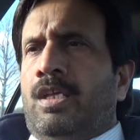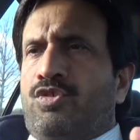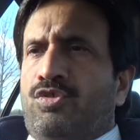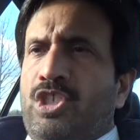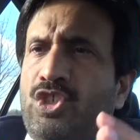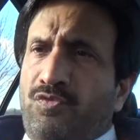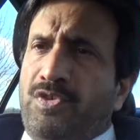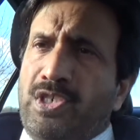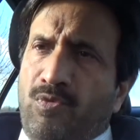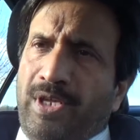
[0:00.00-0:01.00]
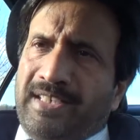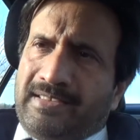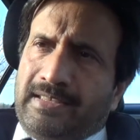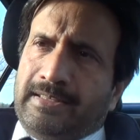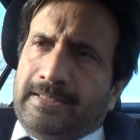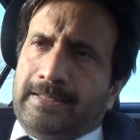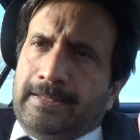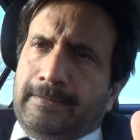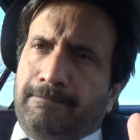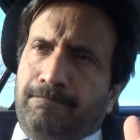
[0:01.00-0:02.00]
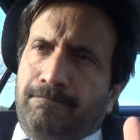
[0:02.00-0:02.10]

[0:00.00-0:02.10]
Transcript: So the esophageal varices uh,